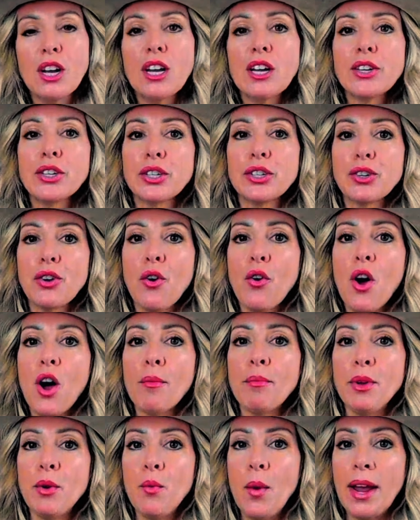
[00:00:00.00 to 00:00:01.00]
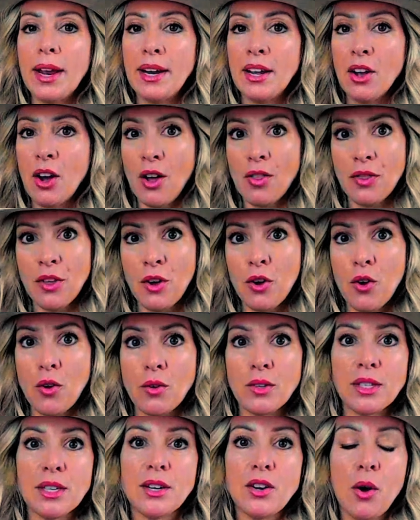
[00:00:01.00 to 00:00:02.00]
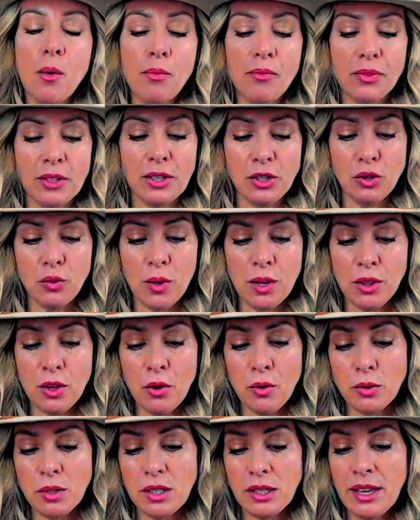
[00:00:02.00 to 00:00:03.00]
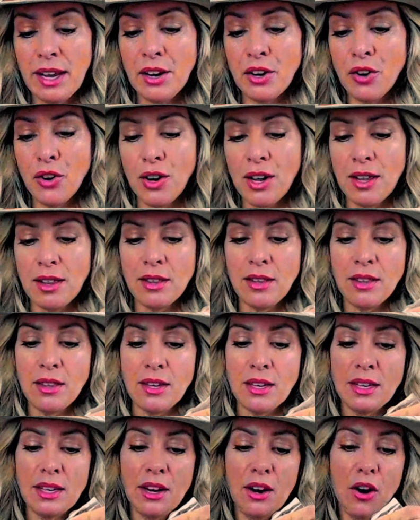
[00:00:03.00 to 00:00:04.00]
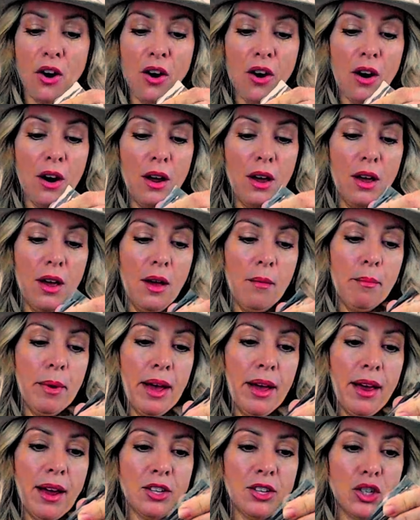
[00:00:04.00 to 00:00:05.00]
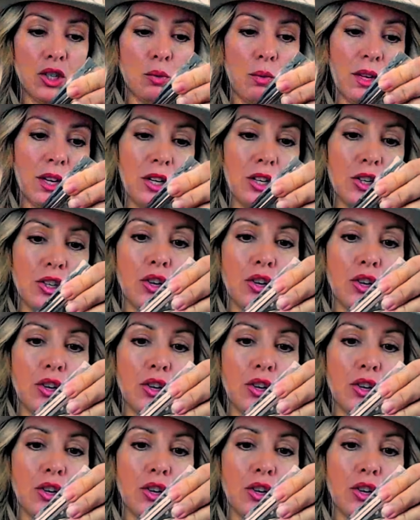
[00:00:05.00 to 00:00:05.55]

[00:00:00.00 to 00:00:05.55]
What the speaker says: So I'll be waiting on those and hopefully doing those later in the year. But I just wanted to show